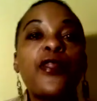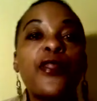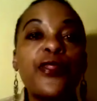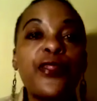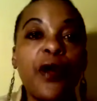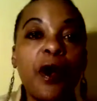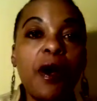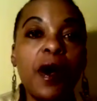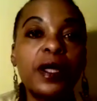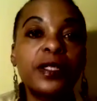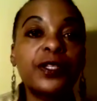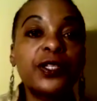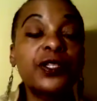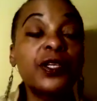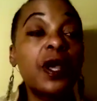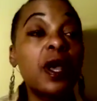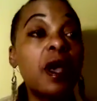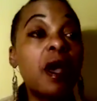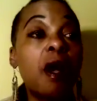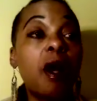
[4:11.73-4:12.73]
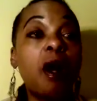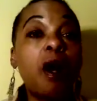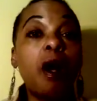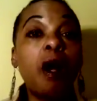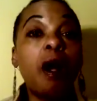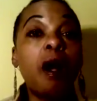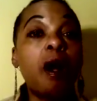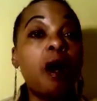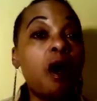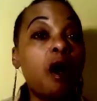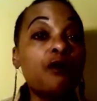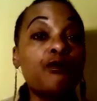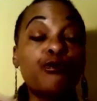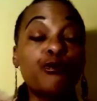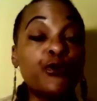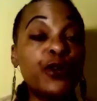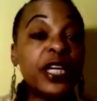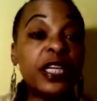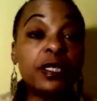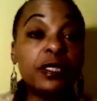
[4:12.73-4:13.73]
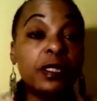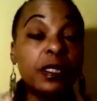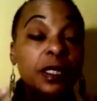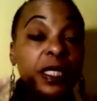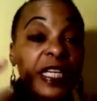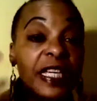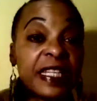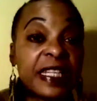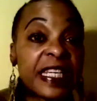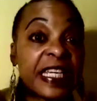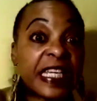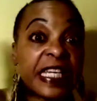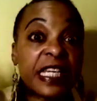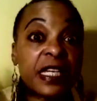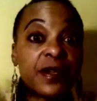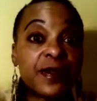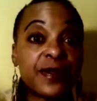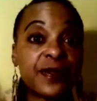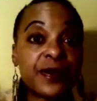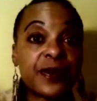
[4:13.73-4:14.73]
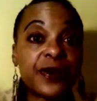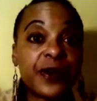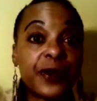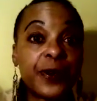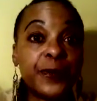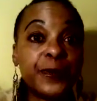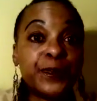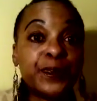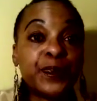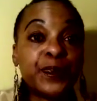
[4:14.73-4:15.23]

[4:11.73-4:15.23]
Thoughts are real in the ether,